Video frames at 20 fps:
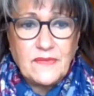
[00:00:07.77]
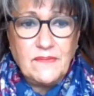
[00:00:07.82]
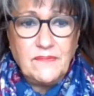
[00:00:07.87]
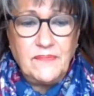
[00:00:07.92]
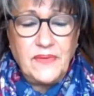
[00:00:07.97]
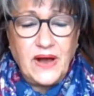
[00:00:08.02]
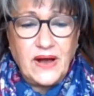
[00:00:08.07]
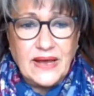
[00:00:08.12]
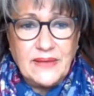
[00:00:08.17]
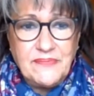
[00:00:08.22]

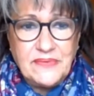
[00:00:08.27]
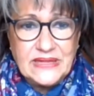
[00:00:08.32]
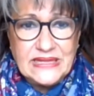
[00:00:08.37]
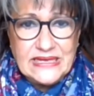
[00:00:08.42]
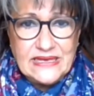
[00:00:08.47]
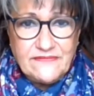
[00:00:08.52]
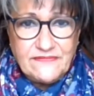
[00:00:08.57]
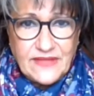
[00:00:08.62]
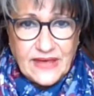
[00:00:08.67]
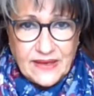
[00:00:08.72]
But I
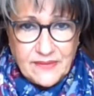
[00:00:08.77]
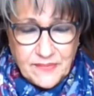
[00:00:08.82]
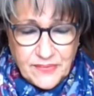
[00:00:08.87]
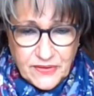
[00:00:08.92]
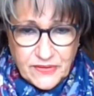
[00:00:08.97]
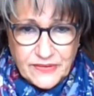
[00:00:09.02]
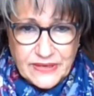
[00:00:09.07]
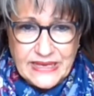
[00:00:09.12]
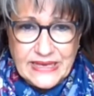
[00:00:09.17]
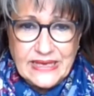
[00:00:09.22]
believe that
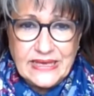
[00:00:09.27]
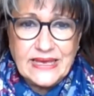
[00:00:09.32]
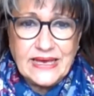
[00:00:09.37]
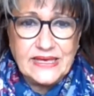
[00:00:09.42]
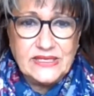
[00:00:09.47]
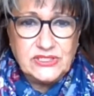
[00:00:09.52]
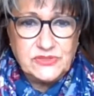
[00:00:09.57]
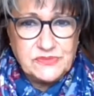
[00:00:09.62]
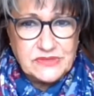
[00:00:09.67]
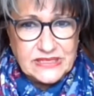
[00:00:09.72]
employee
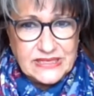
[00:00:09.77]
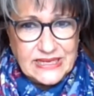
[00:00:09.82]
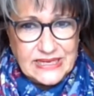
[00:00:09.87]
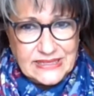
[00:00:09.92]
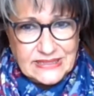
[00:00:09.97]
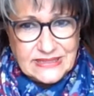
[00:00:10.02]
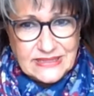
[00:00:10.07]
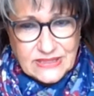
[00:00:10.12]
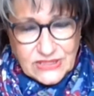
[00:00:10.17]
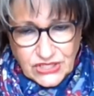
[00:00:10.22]
engagement
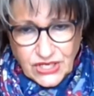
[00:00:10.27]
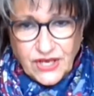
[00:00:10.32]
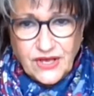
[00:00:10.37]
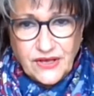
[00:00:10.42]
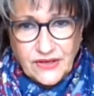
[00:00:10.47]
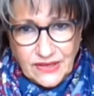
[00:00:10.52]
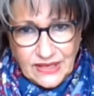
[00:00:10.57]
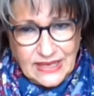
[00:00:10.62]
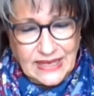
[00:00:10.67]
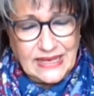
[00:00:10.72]
is the
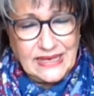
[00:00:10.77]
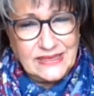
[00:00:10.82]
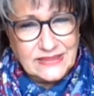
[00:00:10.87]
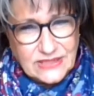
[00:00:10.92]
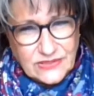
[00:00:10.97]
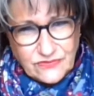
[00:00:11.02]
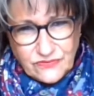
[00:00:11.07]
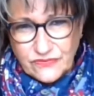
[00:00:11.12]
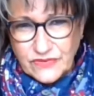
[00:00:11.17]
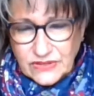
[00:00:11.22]
turnkey, is
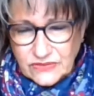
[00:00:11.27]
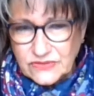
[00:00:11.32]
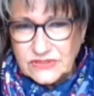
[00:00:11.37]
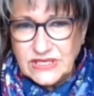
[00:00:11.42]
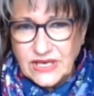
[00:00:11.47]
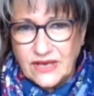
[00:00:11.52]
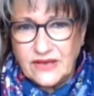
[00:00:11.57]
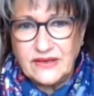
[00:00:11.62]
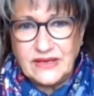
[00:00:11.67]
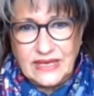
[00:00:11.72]
the real
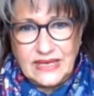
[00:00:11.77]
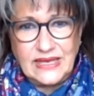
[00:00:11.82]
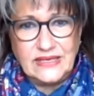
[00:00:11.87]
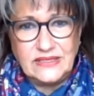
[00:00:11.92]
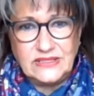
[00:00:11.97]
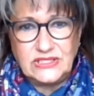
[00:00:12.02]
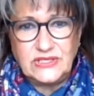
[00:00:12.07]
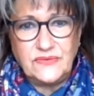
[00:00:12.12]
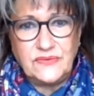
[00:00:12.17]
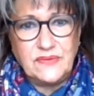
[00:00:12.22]
turnkey
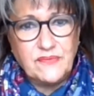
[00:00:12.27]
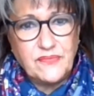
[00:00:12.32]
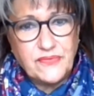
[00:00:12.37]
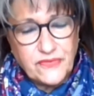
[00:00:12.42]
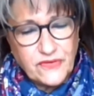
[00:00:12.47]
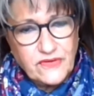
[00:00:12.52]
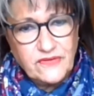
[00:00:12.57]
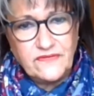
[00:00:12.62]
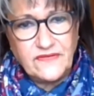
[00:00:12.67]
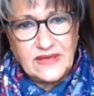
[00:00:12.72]
to
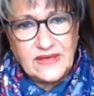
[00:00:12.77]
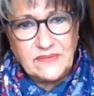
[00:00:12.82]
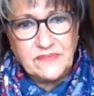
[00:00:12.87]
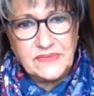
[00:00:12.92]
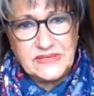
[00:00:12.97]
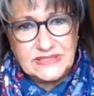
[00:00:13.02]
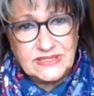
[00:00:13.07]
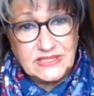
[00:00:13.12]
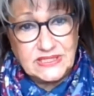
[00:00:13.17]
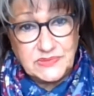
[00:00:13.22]
improving
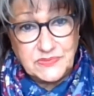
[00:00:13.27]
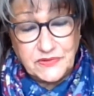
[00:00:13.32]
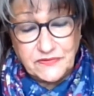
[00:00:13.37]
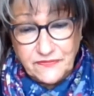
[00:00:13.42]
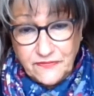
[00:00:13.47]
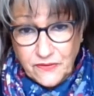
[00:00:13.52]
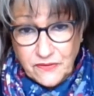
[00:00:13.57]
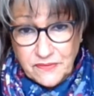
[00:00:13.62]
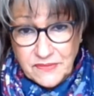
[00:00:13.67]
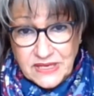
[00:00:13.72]
business
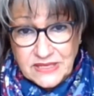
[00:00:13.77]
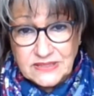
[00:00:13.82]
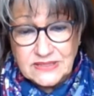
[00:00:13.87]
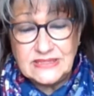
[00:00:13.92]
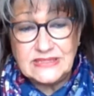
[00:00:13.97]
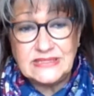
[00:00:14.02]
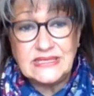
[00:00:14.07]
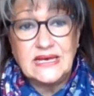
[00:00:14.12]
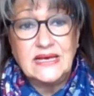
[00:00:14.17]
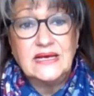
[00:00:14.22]

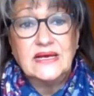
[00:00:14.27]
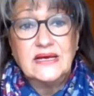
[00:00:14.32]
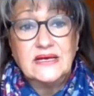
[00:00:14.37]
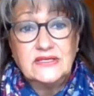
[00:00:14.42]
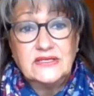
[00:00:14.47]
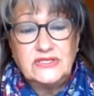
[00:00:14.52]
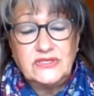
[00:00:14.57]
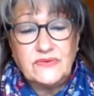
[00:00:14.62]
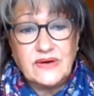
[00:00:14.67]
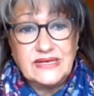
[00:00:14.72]
performance,
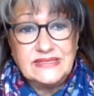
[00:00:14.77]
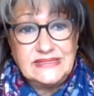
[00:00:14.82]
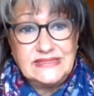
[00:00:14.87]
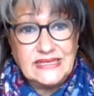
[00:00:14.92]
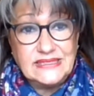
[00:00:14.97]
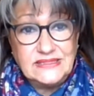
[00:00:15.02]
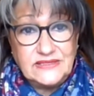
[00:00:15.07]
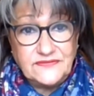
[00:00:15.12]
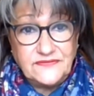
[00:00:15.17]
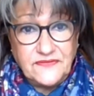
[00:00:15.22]
to
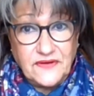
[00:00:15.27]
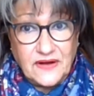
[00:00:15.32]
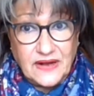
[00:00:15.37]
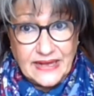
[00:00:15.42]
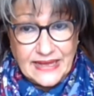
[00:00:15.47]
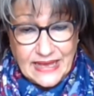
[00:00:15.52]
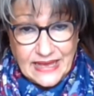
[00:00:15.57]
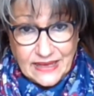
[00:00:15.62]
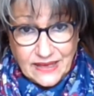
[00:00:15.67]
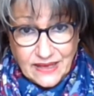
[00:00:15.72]

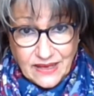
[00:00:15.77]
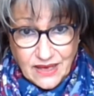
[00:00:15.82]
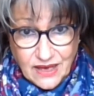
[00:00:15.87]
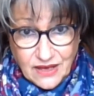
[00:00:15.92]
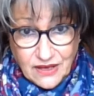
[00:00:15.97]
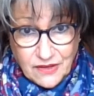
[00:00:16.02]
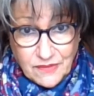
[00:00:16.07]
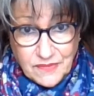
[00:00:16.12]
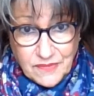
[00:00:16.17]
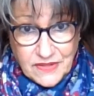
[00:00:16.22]
identifying
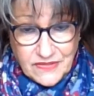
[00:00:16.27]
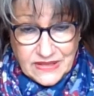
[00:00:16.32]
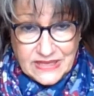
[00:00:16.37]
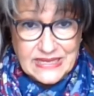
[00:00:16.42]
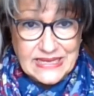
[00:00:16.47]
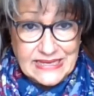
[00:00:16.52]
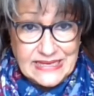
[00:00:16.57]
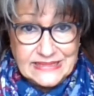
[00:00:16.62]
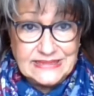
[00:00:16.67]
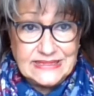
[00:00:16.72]
the
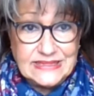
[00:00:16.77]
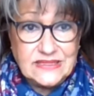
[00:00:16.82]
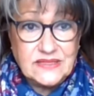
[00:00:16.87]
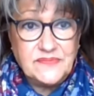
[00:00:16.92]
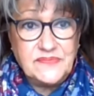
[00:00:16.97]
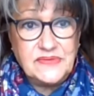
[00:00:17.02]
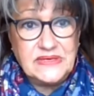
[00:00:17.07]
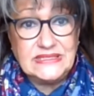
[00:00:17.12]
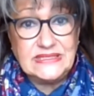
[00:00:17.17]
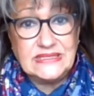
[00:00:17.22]
needs in the
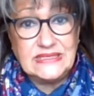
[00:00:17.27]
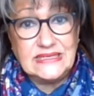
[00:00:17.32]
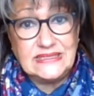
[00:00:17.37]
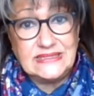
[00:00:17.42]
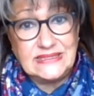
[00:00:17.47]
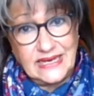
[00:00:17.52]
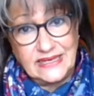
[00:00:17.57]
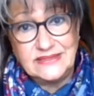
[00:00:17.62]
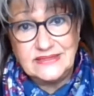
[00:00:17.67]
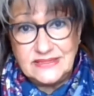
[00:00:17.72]

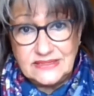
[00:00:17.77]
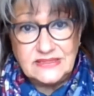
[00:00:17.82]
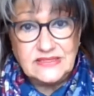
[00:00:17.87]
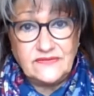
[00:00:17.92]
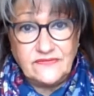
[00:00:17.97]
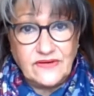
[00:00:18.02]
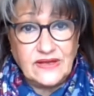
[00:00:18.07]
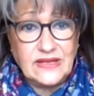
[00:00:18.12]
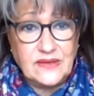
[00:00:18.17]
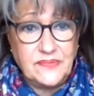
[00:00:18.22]
business and to
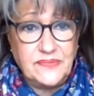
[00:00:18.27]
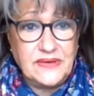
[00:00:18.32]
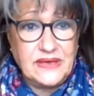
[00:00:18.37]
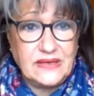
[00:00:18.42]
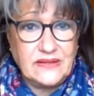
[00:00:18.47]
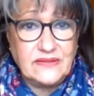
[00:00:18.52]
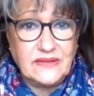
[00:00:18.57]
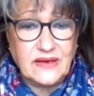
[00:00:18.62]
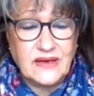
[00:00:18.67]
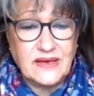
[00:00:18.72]

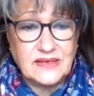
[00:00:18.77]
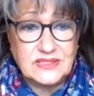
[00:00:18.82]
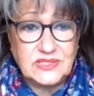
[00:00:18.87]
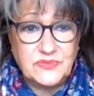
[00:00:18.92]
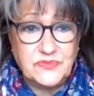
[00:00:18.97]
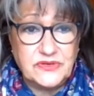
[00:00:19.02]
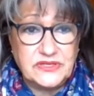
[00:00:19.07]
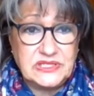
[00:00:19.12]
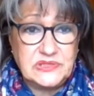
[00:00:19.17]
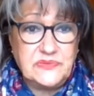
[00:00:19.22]
developing the
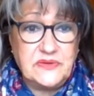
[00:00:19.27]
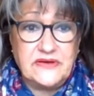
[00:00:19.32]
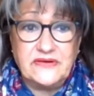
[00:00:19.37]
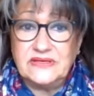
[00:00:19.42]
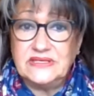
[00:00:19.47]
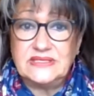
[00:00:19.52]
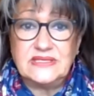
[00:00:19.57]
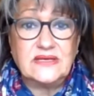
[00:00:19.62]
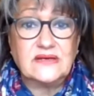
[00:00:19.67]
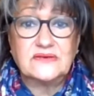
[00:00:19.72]
customer
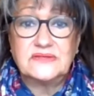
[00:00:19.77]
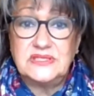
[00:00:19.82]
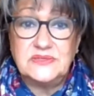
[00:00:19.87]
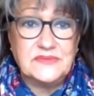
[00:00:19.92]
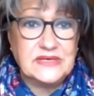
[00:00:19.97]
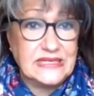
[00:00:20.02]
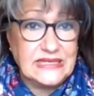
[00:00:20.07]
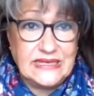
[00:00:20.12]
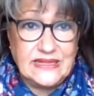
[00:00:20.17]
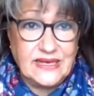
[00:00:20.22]
experience. And
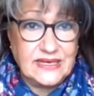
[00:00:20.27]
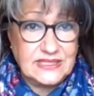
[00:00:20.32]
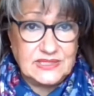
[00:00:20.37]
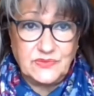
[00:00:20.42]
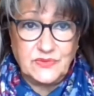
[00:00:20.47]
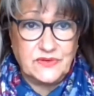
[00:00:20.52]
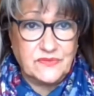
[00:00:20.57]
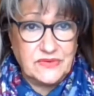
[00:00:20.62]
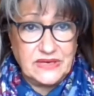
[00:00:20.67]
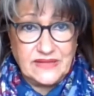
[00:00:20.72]
ultimately,
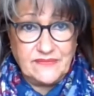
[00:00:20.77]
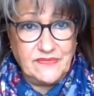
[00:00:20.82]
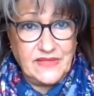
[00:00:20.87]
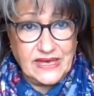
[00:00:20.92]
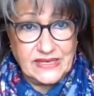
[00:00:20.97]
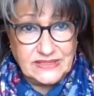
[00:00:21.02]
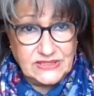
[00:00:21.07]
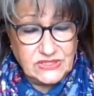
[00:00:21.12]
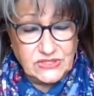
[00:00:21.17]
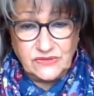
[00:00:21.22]
that's what we're
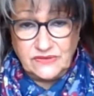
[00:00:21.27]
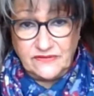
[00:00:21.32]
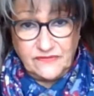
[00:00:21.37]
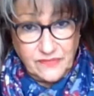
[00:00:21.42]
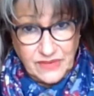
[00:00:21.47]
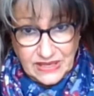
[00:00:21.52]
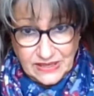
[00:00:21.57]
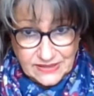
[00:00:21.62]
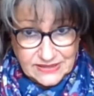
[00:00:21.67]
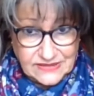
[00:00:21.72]
there to do if
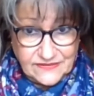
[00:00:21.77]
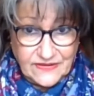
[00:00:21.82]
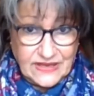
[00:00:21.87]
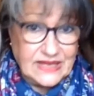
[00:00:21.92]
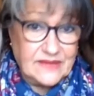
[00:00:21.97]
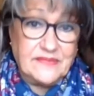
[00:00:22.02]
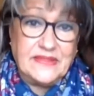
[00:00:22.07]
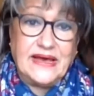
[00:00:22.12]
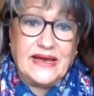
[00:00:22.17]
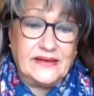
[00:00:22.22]
we can
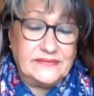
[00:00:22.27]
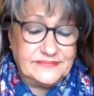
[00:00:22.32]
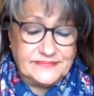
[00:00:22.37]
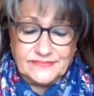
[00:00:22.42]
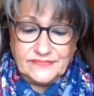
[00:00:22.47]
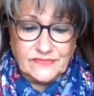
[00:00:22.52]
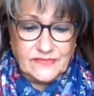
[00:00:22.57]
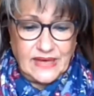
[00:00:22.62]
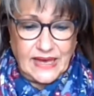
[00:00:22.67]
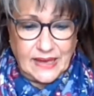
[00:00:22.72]
develop that
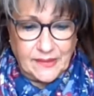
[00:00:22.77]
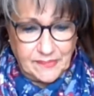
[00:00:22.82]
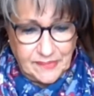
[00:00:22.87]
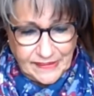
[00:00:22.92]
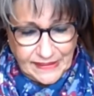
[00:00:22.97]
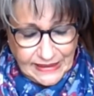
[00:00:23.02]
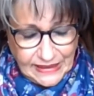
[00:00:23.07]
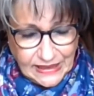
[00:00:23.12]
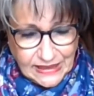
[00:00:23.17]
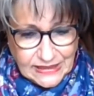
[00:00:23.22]

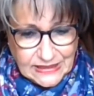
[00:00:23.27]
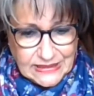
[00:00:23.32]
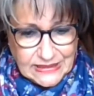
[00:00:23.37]
happy.